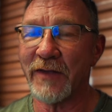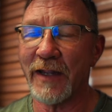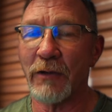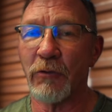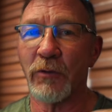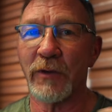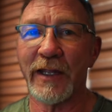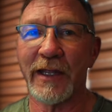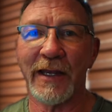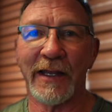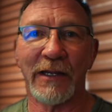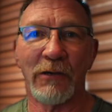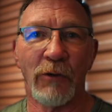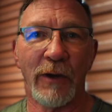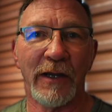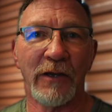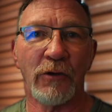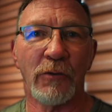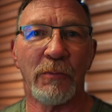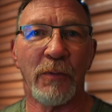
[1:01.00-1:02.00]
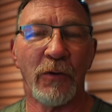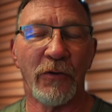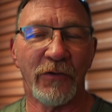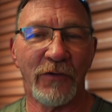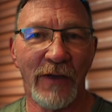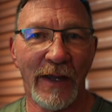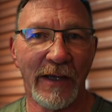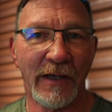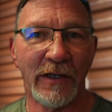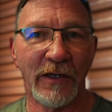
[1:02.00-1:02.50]
they will get a greater
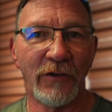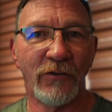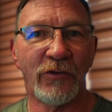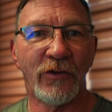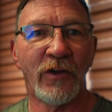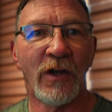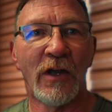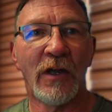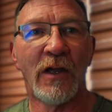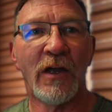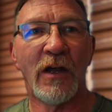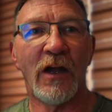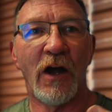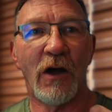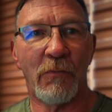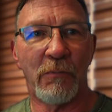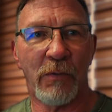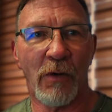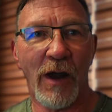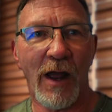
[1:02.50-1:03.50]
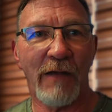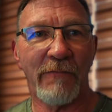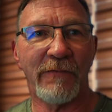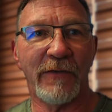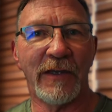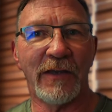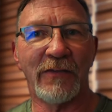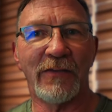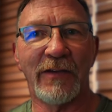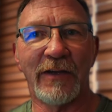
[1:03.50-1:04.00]
percentage of
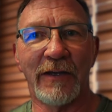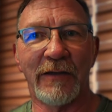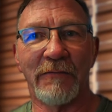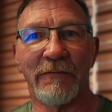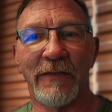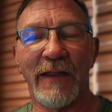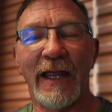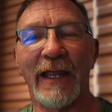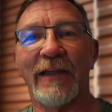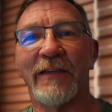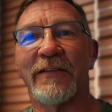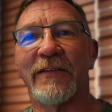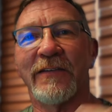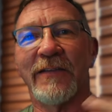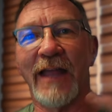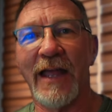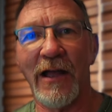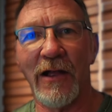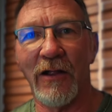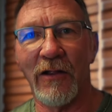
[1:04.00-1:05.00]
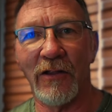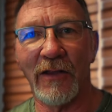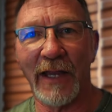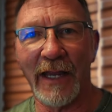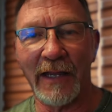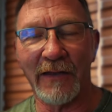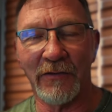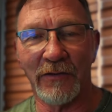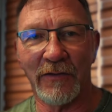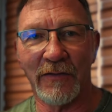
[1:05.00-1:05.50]
profits if they sell
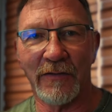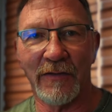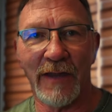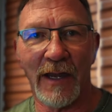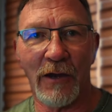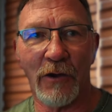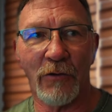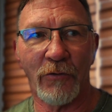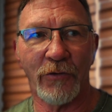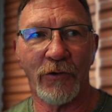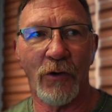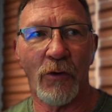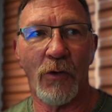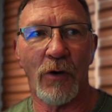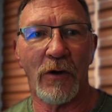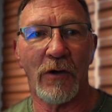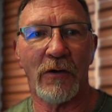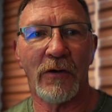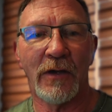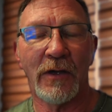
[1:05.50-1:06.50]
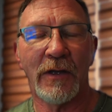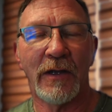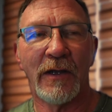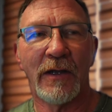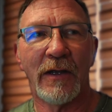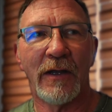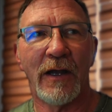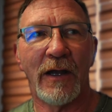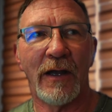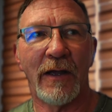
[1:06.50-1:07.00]
and they're your
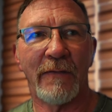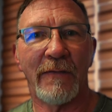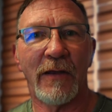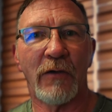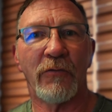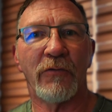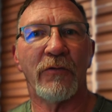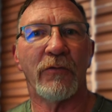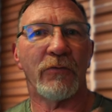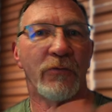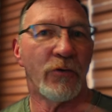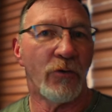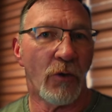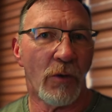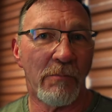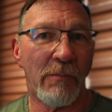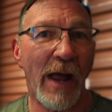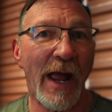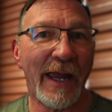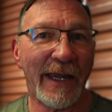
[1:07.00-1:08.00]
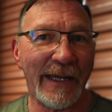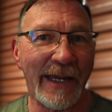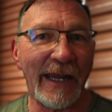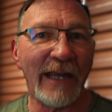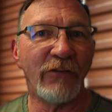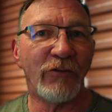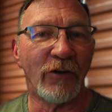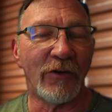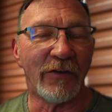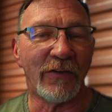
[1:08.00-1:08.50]
uh, they're your buying
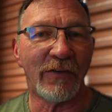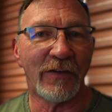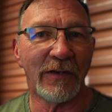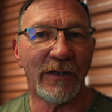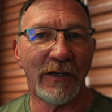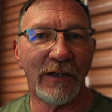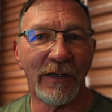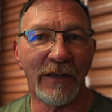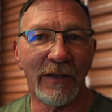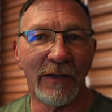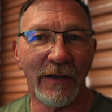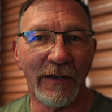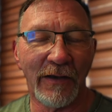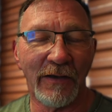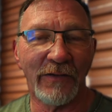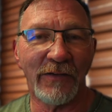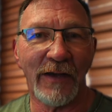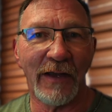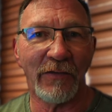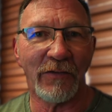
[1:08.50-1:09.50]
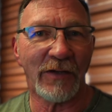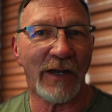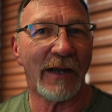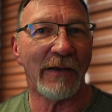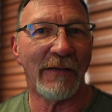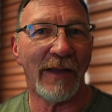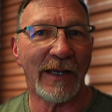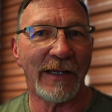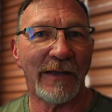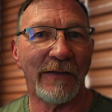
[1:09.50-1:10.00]
agent in a sense kind
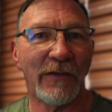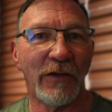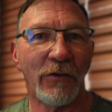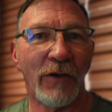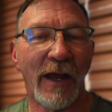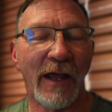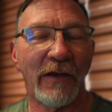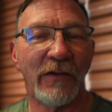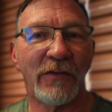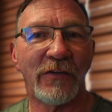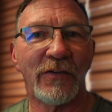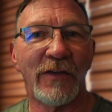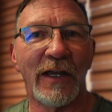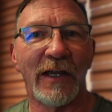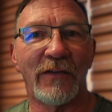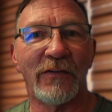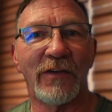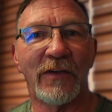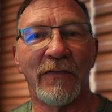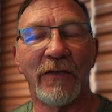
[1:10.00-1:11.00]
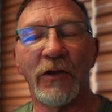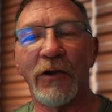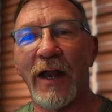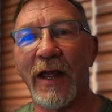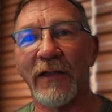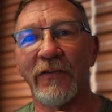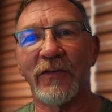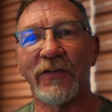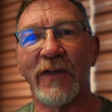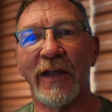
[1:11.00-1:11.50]
of like in the united states in the
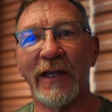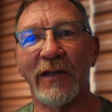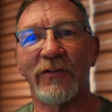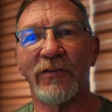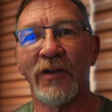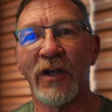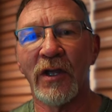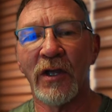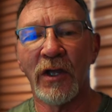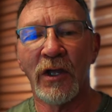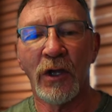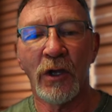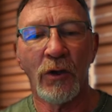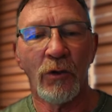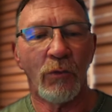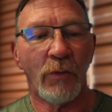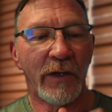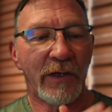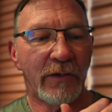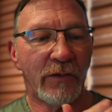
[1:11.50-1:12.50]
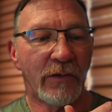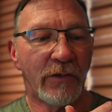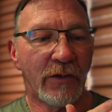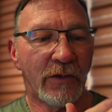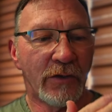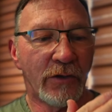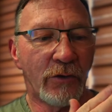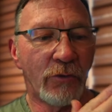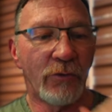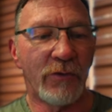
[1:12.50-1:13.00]
united states when
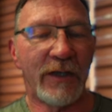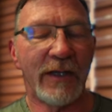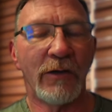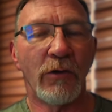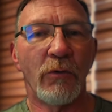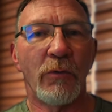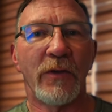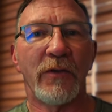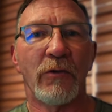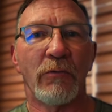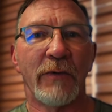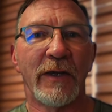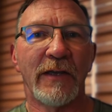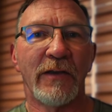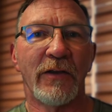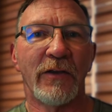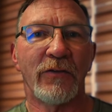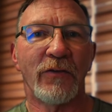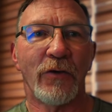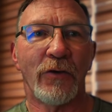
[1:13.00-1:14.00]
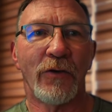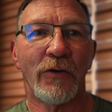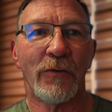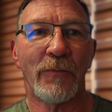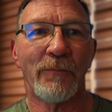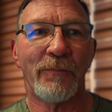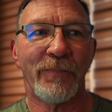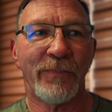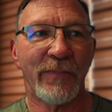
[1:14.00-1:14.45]
you deal with a realtor